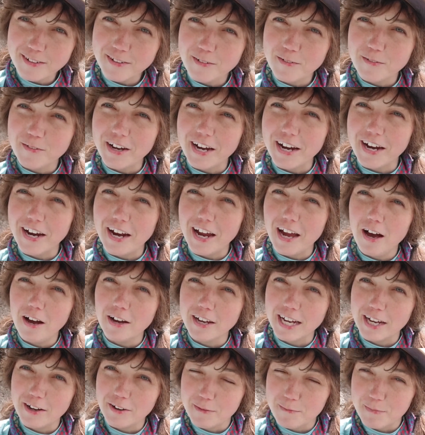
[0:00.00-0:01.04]
where I hung
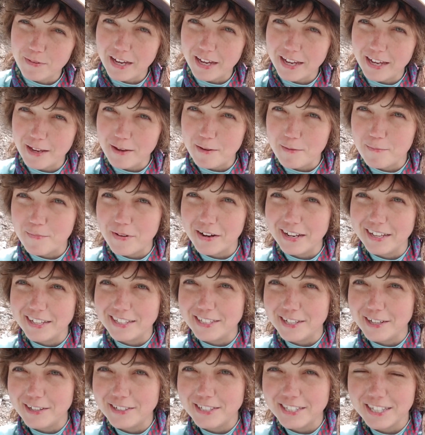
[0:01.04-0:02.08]
out with my buddy
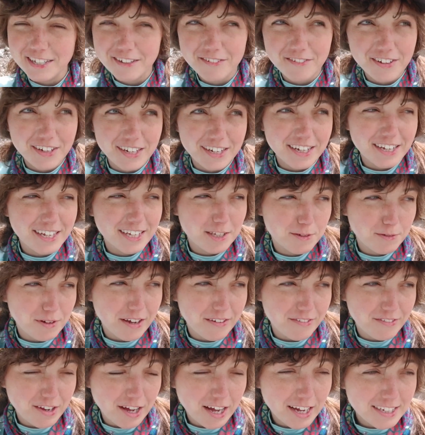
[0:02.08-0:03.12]
Joseph and his wife
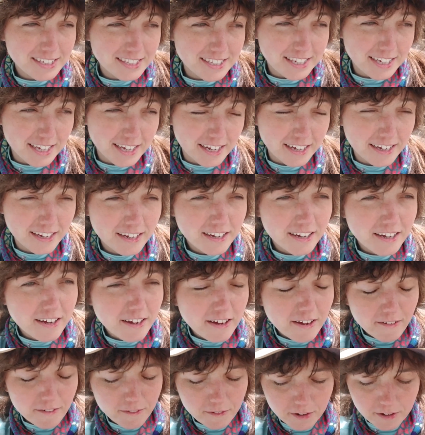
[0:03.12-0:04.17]
Nastia
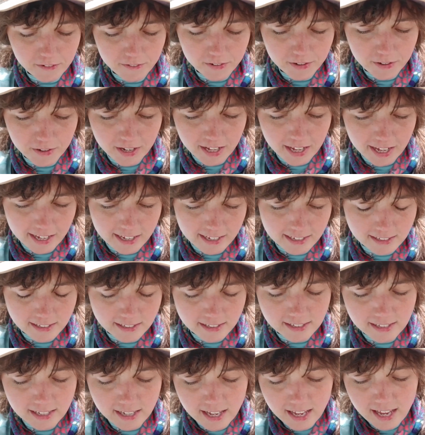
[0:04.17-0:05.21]
for a few days,